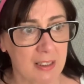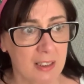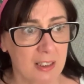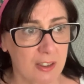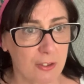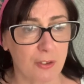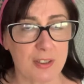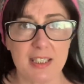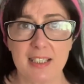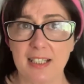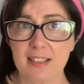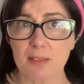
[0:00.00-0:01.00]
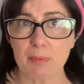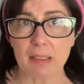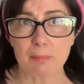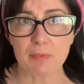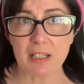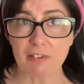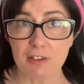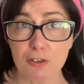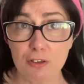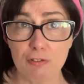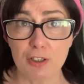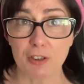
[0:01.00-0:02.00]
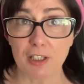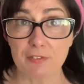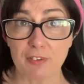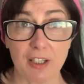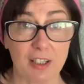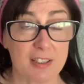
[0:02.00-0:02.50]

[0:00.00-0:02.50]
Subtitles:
Of course, he gets a bit territorial over her,